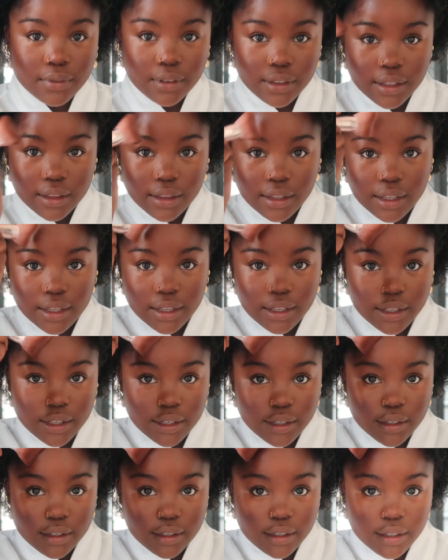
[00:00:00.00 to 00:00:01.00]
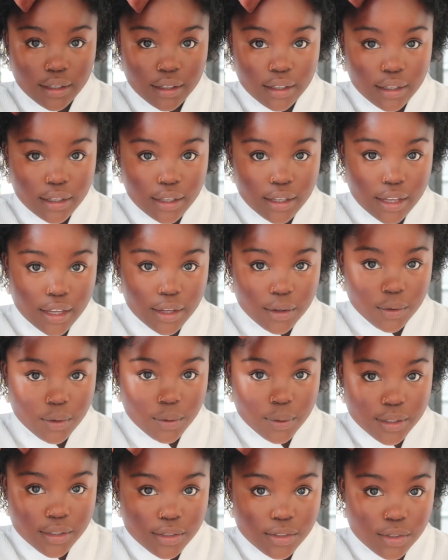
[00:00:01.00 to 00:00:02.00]
And then I
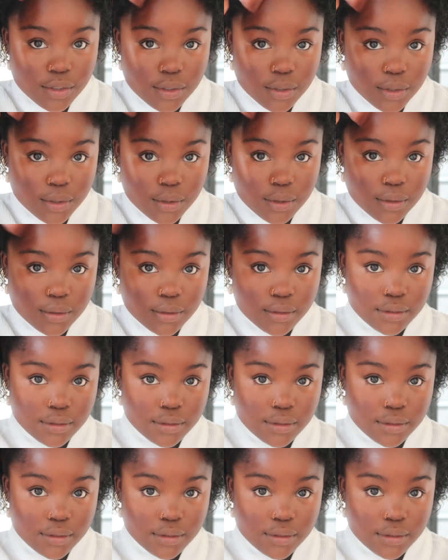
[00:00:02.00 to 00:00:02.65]
always do